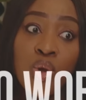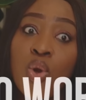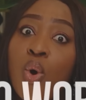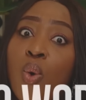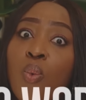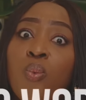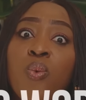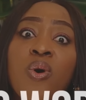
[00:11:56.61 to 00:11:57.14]

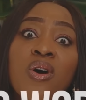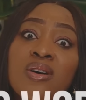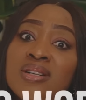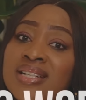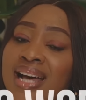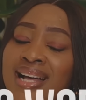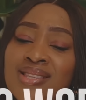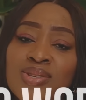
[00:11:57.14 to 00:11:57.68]
no
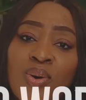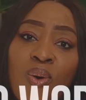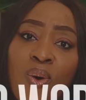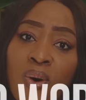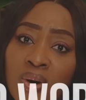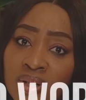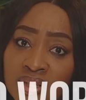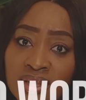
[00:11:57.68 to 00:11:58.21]
word at
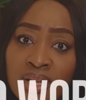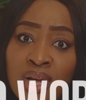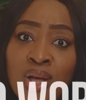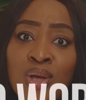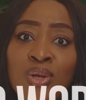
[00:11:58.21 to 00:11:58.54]
all